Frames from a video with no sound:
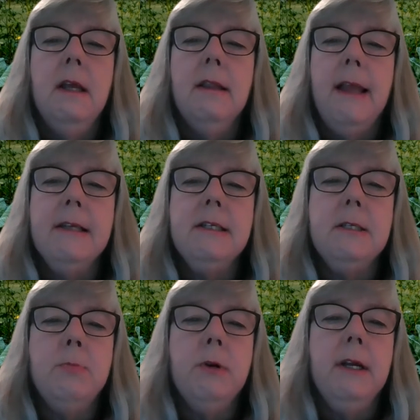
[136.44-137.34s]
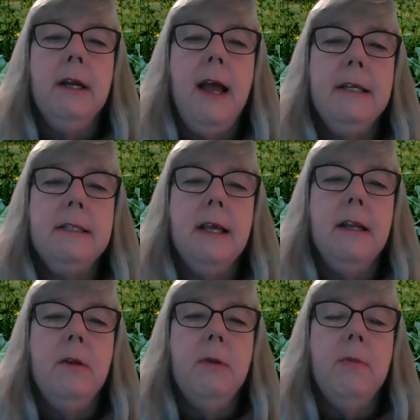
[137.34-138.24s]
Last spring, I
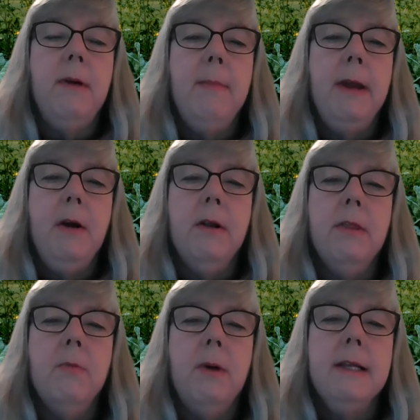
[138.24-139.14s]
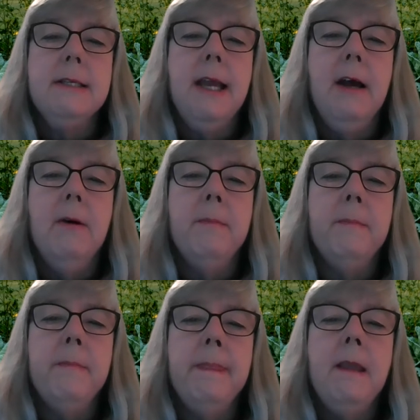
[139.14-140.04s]
studied with Rabbi Arthur Waskow.
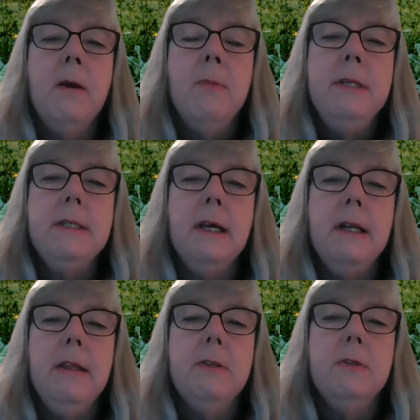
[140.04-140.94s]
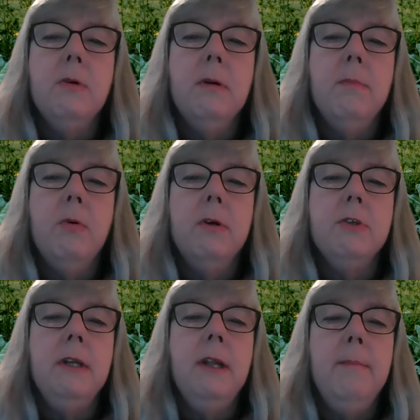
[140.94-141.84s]
We studied the Torah
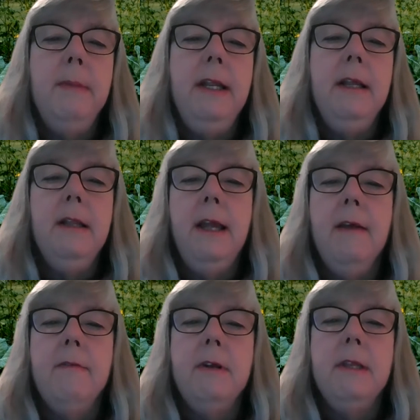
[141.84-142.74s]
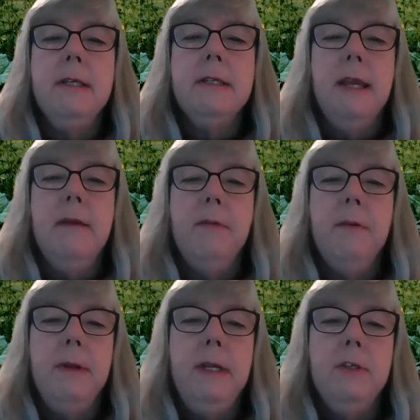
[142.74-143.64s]
portion immediately after the escape
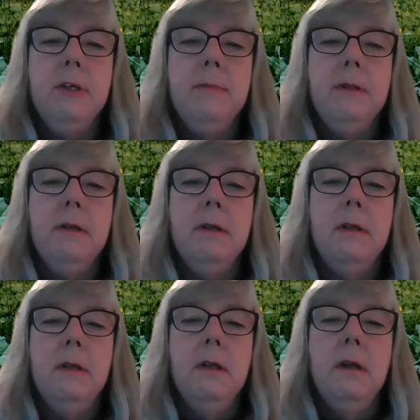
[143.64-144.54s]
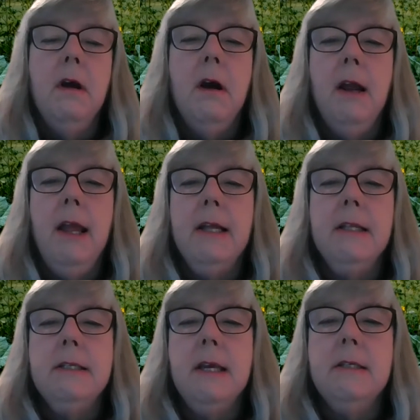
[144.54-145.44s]
from Egypt. Our
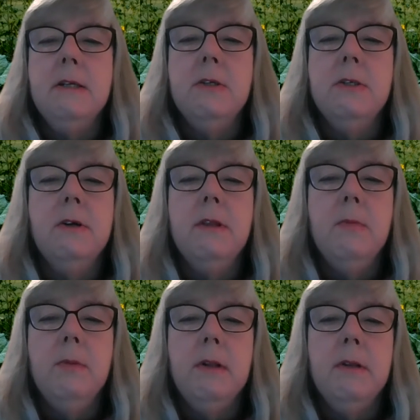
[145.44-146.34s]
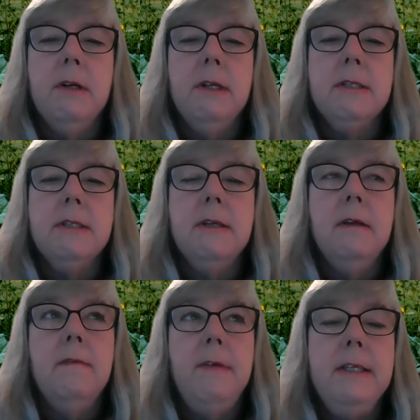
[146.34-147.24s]
ancestors are in the wilderness,
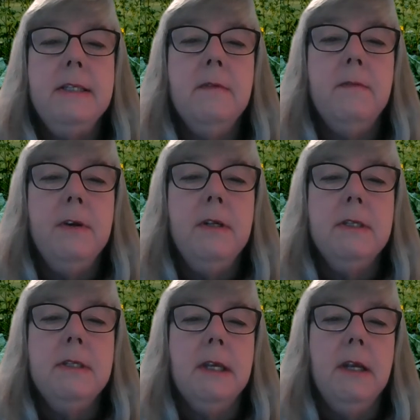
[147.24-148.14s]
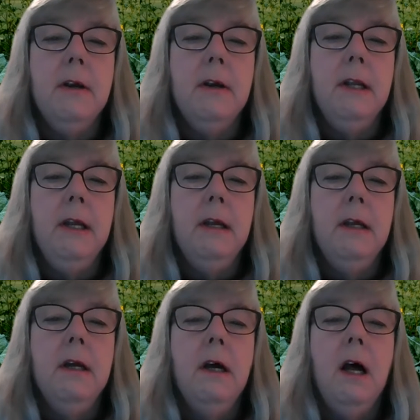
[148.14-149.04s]
facing food insecurity,
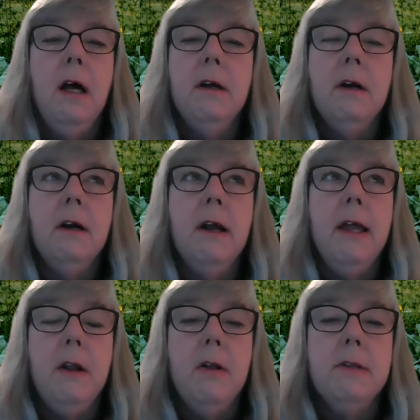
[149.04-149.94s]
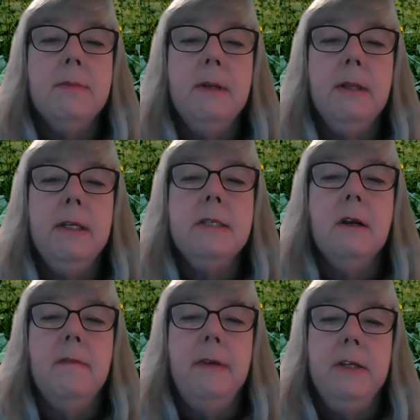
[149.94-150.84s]
hunger, and ultimately
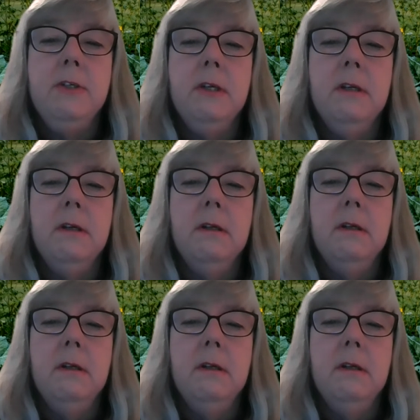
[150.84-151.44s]
starvation.